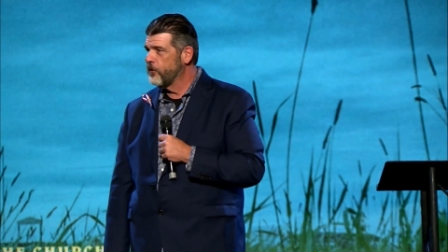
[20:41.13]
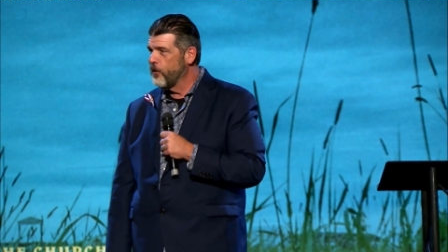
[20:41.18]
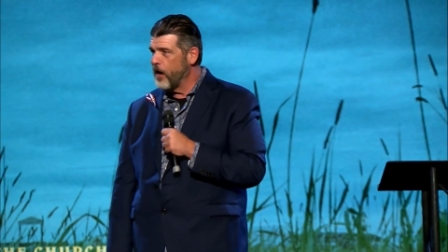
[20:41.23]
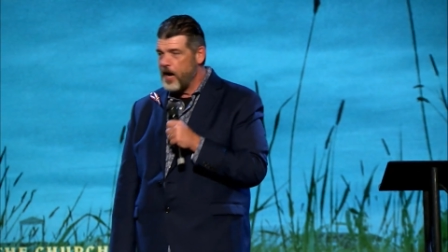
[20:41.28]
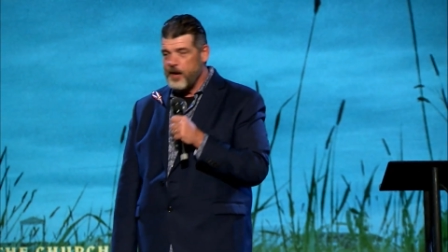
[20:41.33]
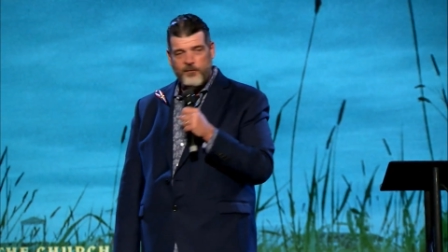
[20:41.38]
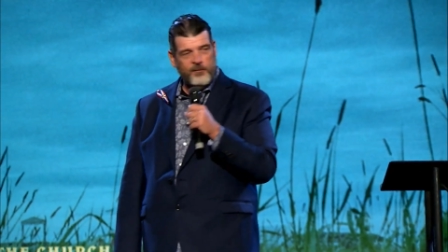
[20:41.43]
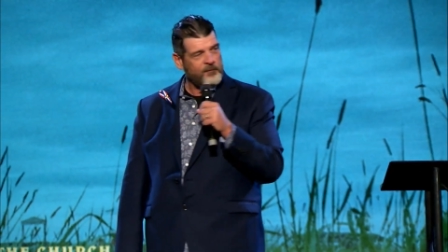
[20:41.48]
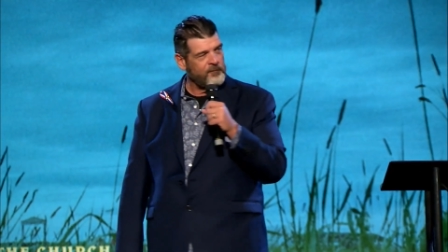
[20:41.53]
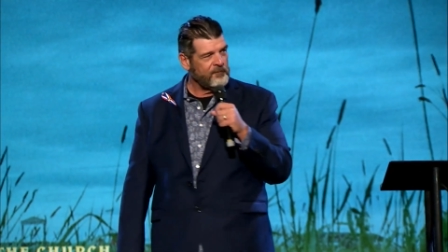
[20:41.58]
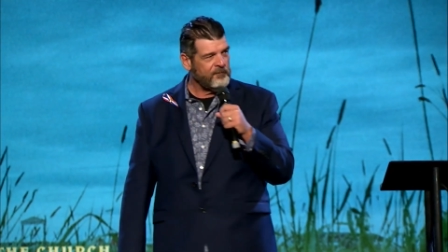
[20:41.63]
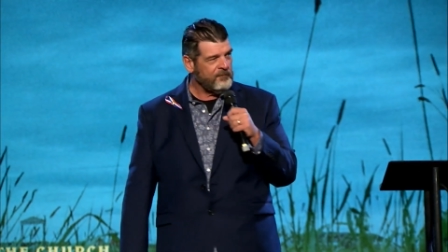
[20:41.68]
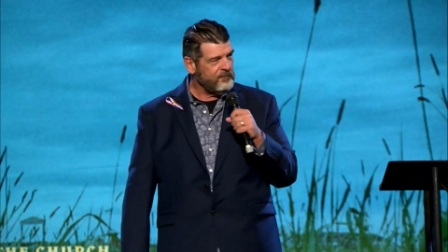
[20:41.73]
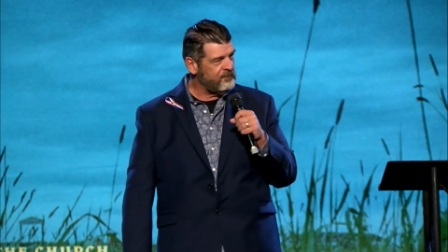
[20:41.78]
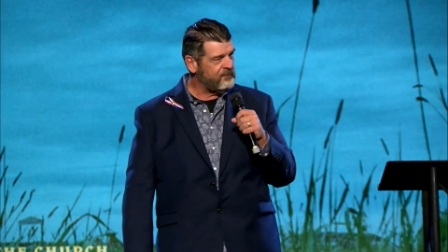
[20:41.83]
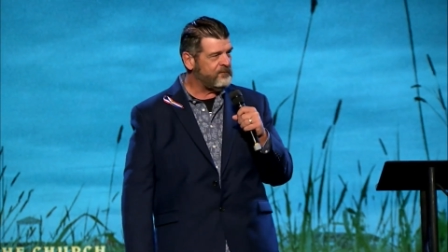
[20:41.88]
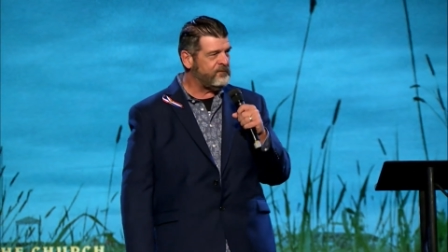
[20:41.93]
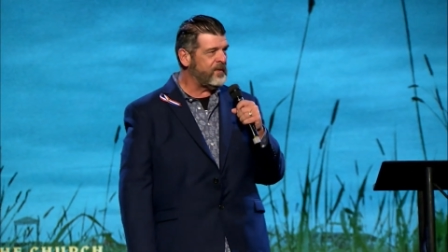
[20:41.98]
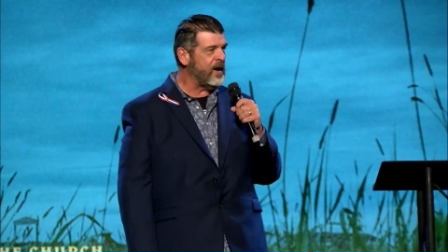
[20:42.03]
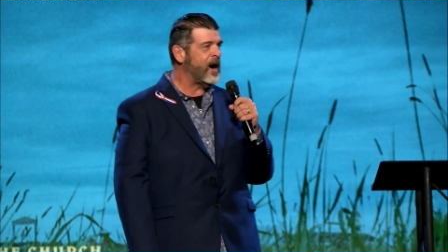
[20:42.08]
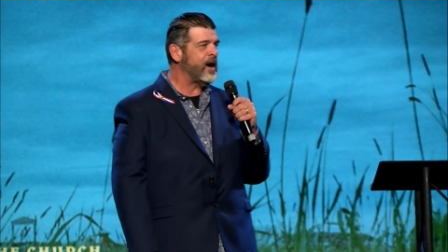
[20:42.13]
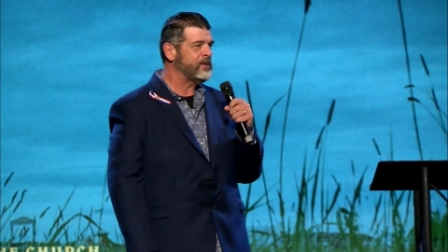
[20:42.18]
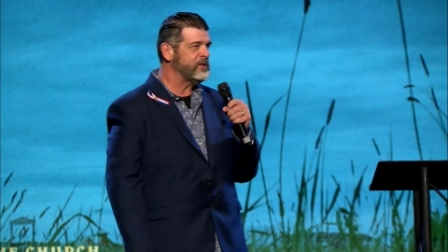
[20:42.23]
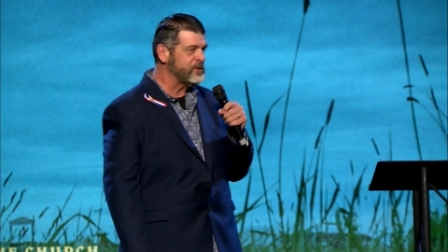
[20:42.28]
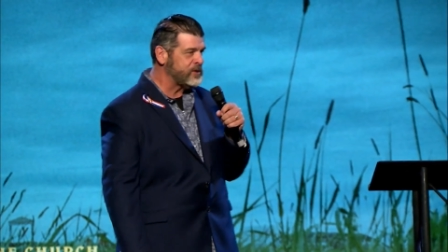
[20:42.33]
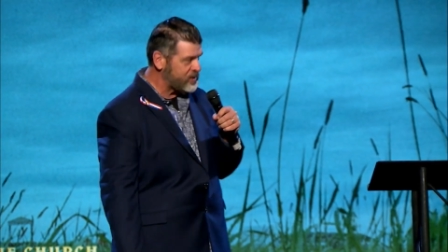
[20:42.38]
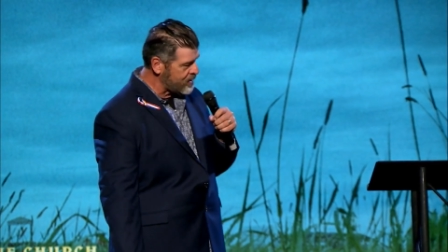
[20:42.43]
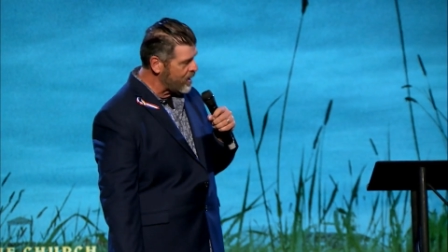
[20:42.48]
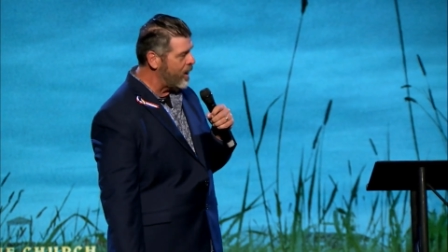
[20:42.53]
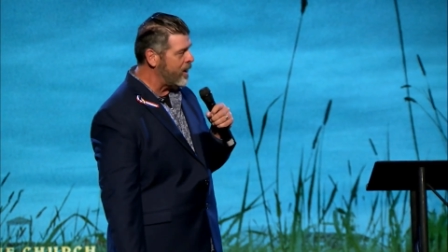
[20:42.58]
great
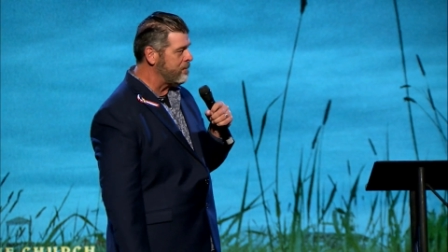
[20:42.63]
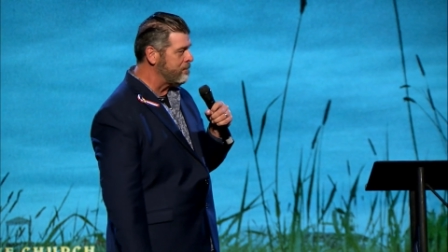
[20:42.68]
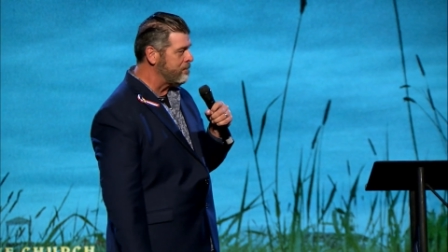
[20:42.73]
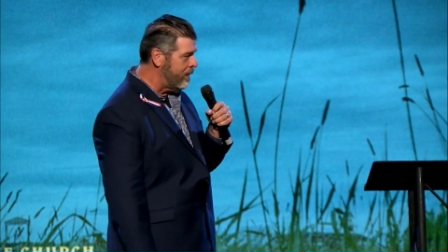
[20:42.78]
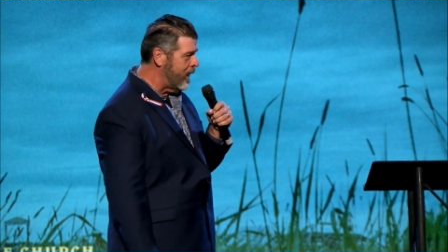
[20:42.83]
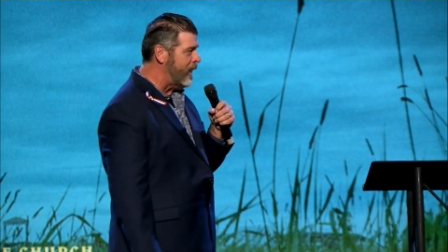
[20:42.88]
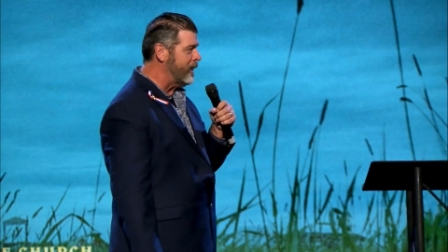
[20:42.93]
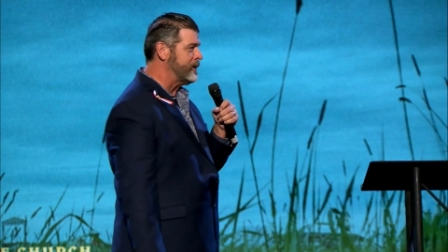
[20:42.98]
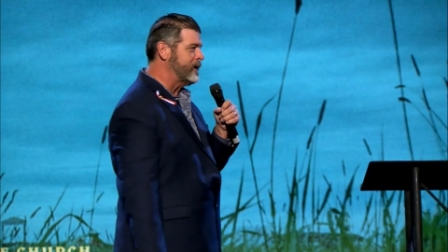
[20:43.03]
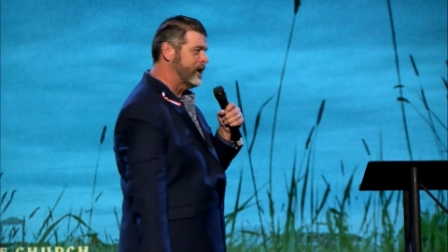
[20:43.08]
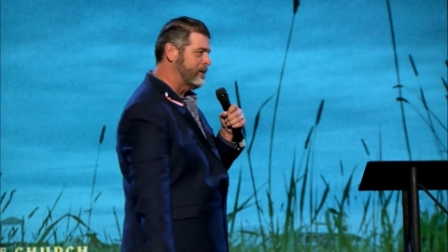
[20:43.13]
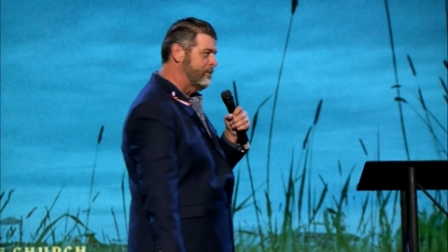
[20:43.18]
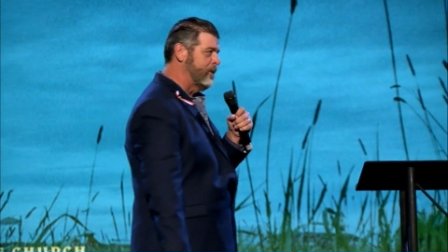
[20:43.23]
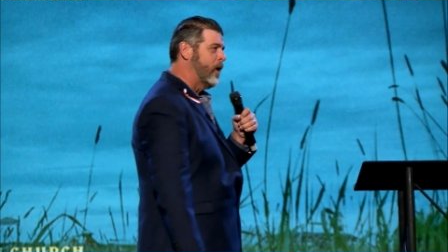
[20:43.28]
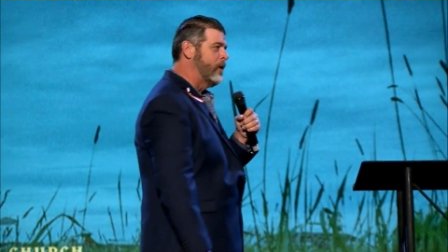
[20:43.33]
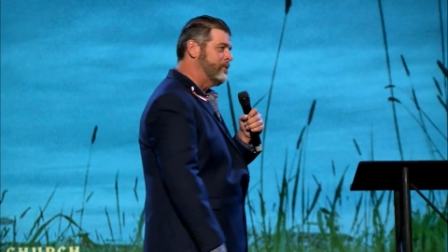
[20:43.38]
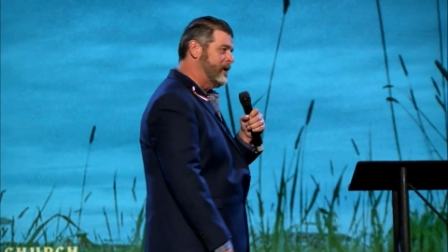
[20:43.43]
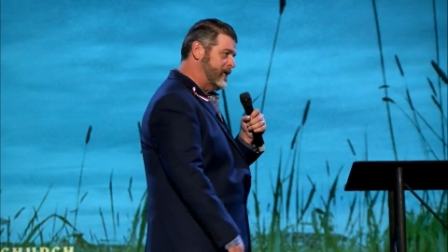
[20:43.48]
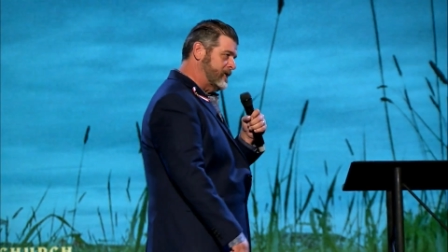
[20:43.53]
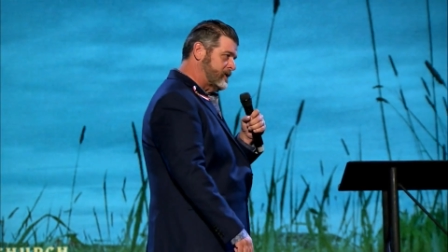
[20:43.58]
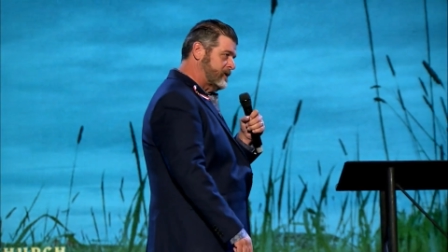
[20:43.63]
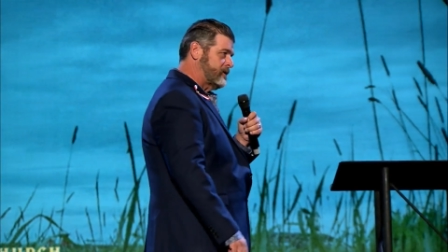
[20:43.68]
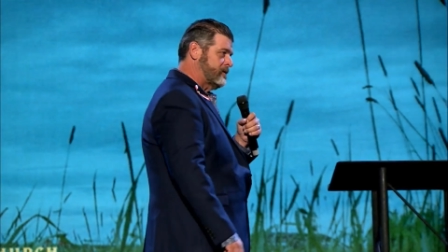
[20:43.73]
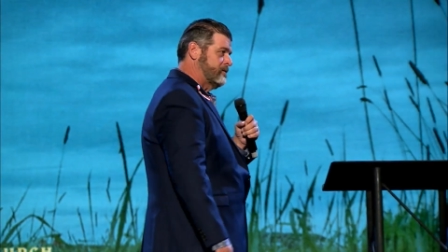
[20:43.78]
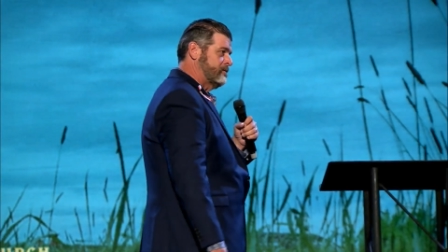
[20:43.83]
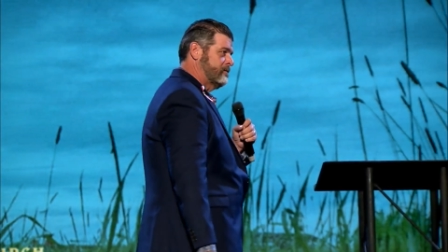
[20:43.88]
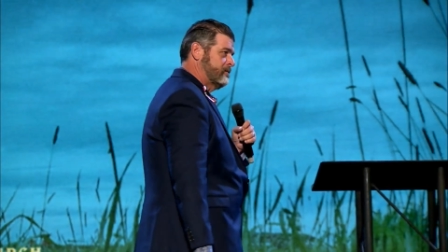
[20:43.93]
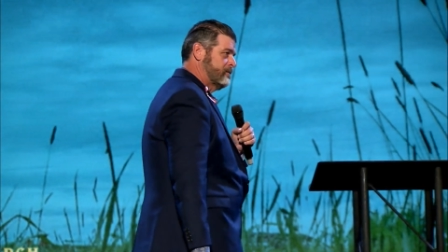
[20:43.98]
father-son bonding moment.